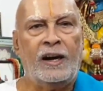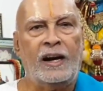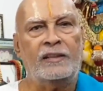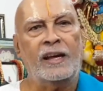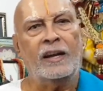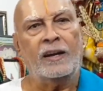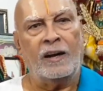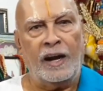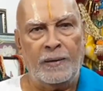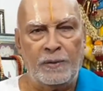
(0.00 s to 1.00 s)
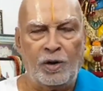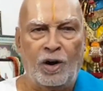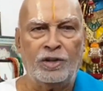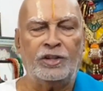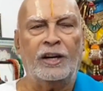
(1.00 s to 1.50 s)
and then claimed
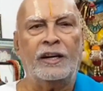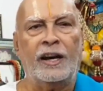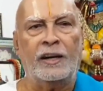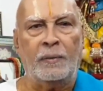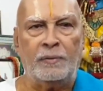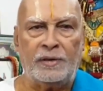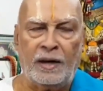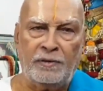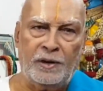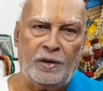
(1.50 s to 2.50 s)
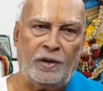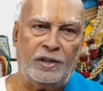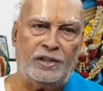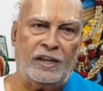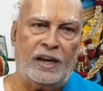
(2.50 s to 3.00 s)
Constantine himself into
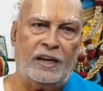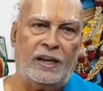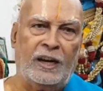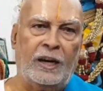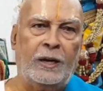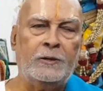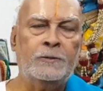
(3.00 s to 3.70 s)
Christianity,